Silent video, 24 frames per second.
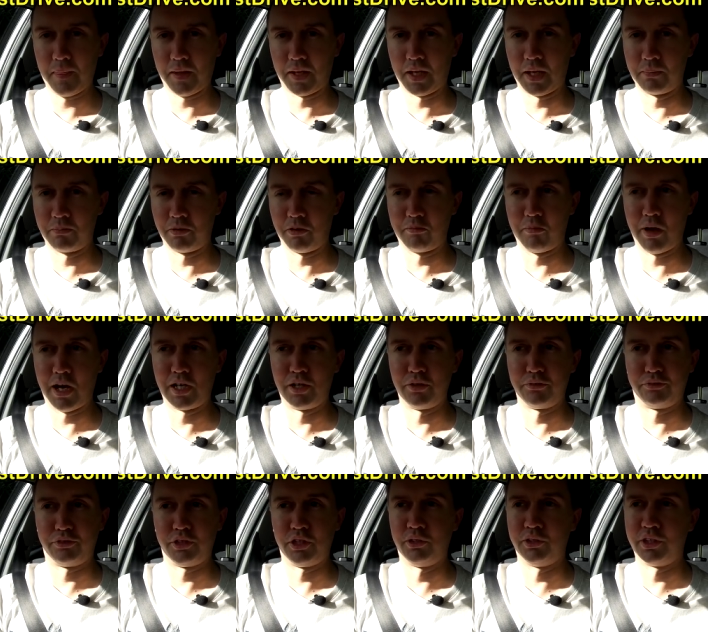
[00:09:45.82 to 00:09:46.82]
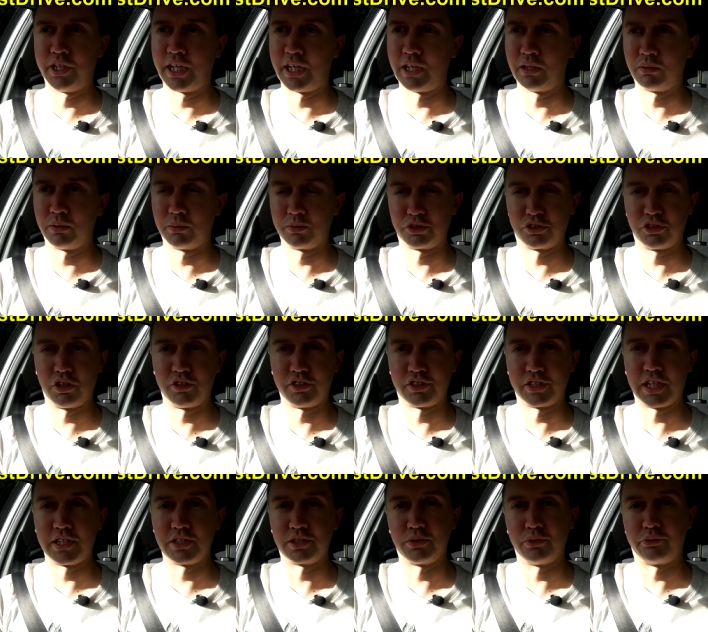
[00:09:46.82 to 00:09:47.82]
Um, I've made a few now and I'm starting to
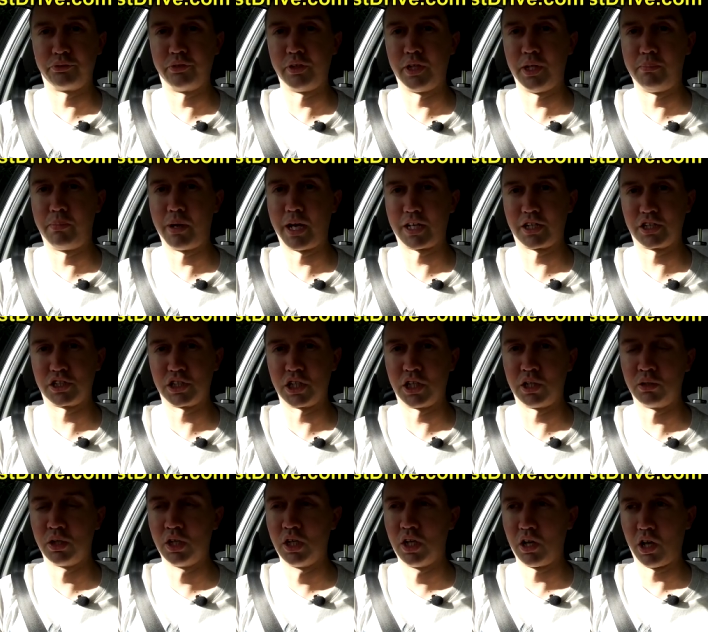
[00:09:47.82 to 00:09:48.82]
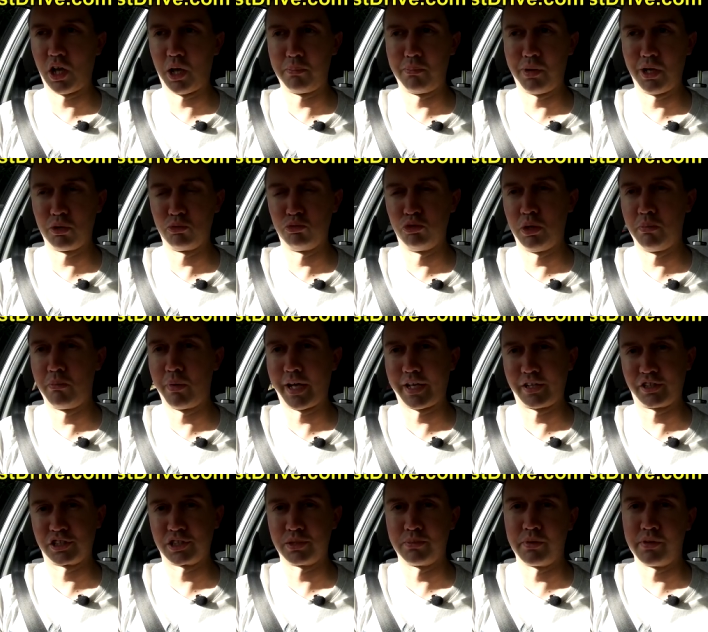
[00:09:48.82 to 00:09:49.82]
get some feedback so I might
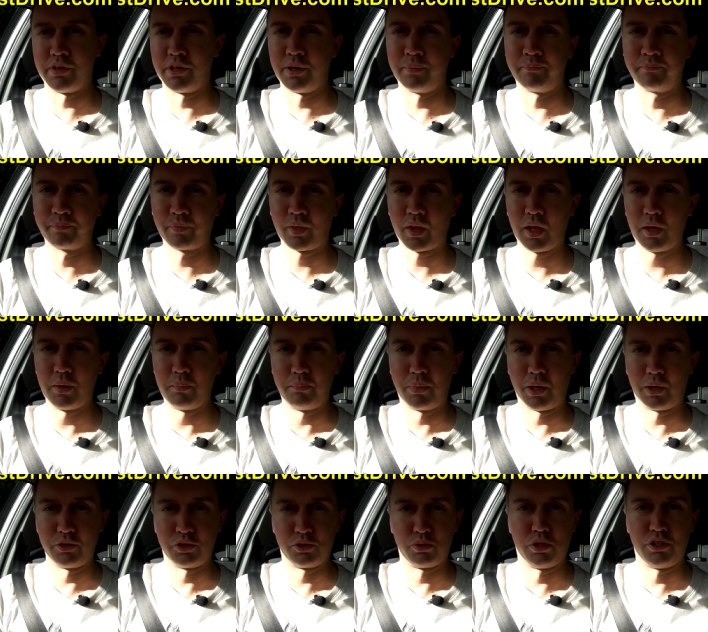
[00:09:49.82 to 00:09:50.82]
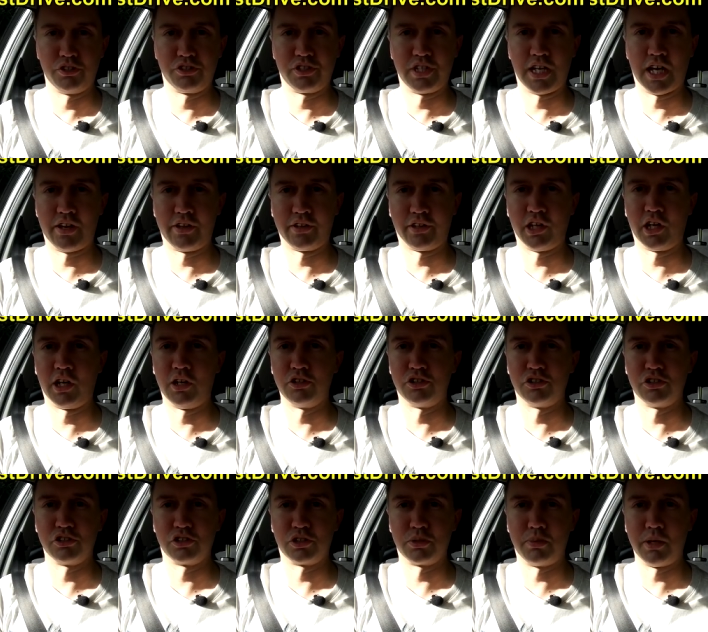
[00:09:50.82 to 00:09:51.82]
remake some of them but I just want to see how they go,
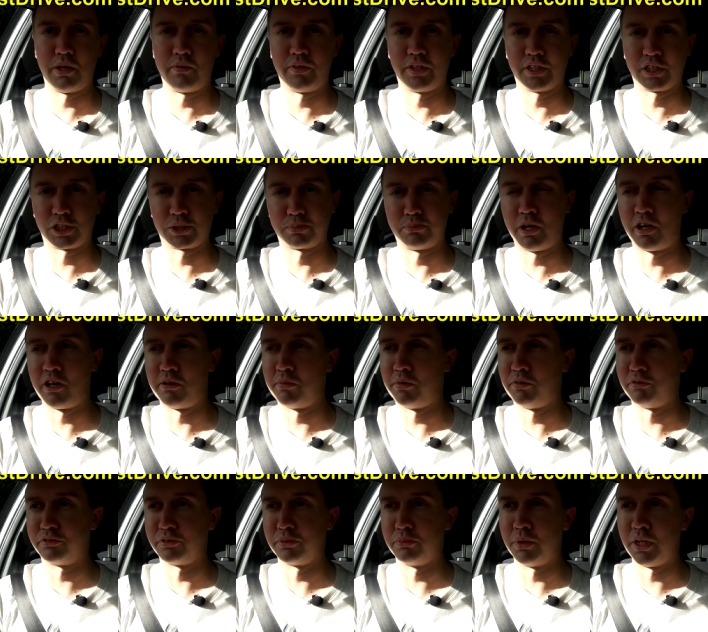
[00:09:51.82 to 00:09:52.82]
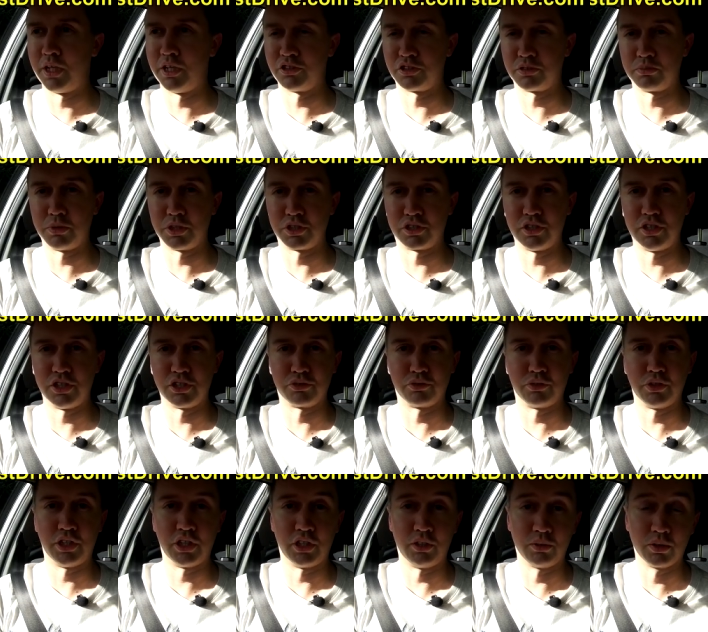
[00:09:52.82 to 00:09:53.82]
it's just a bit of an experiment for me as much as
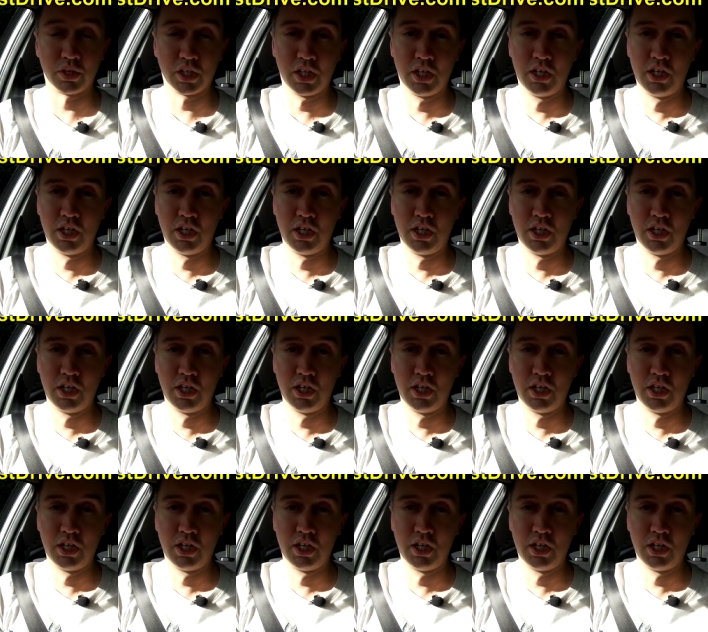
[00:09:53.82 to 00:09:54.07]
for you.